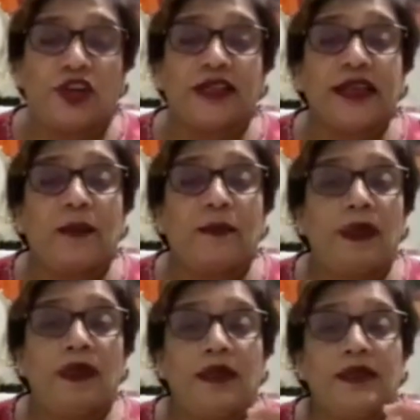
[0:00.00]
For
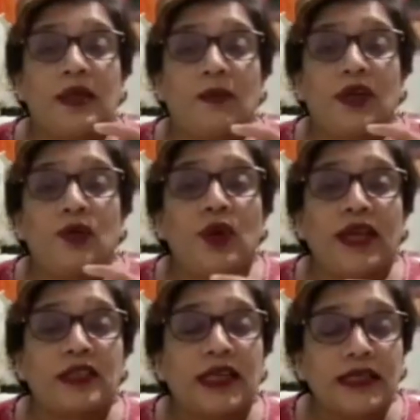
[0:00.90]
example, someone who
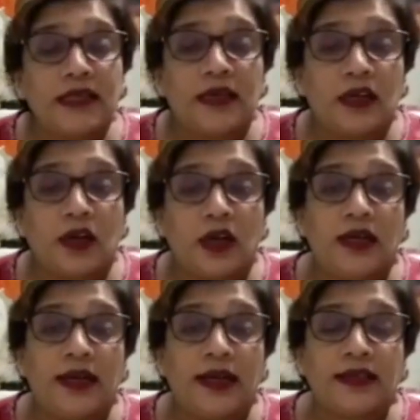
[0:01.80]
has
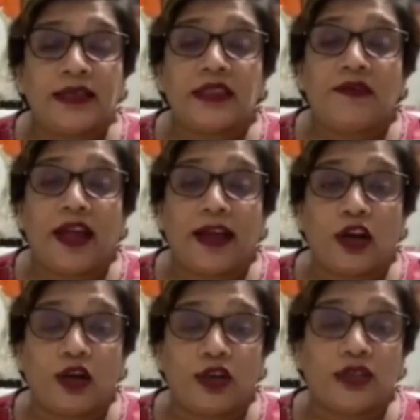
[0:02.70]
excessive hair
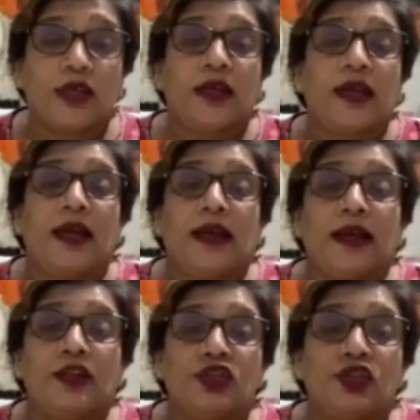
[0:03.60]
loss,
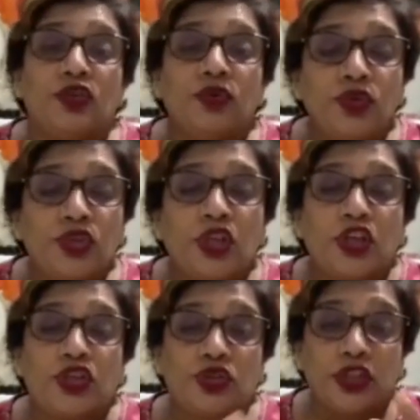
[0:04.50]
it is used
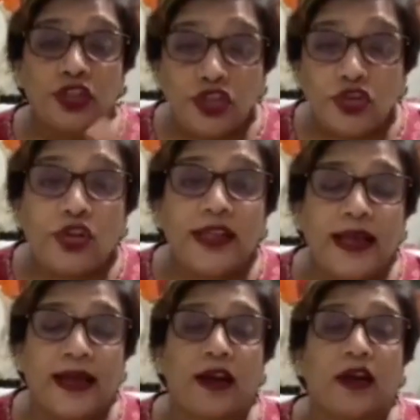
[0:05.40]
to control the
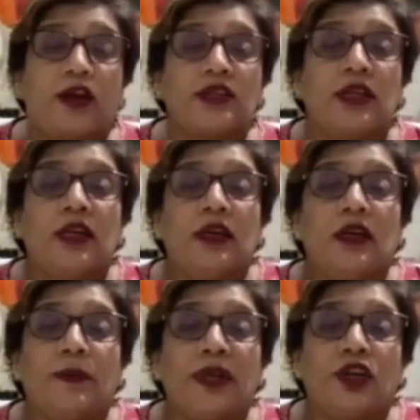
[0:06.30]
hair loss
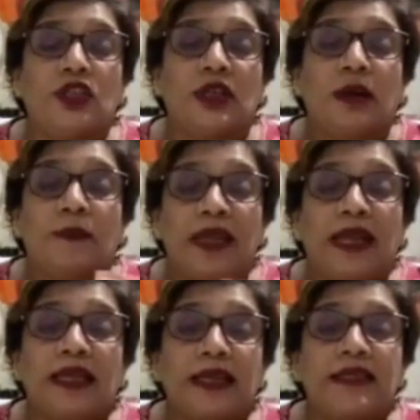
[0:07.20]
because
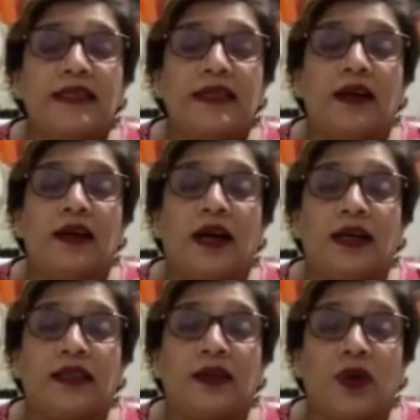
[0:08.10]
platelets
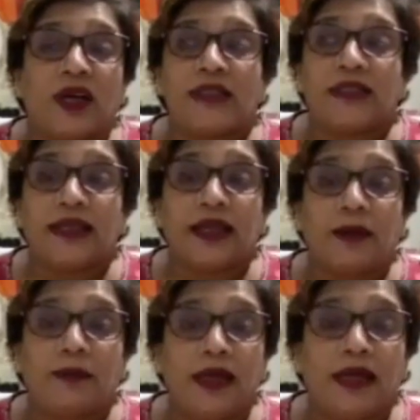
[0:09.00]
are the ones in our
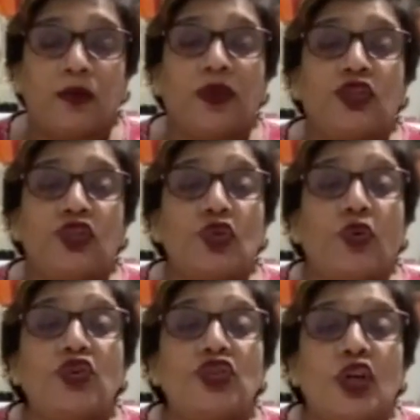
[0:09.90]
blood which
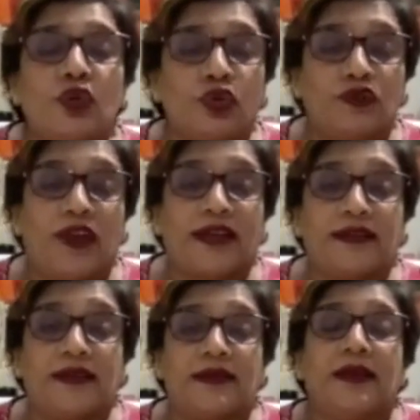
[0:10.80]
stores the growth
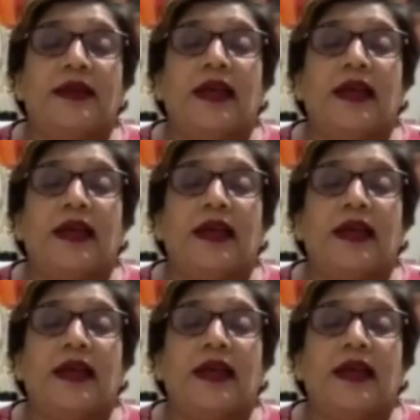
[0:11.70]
factors.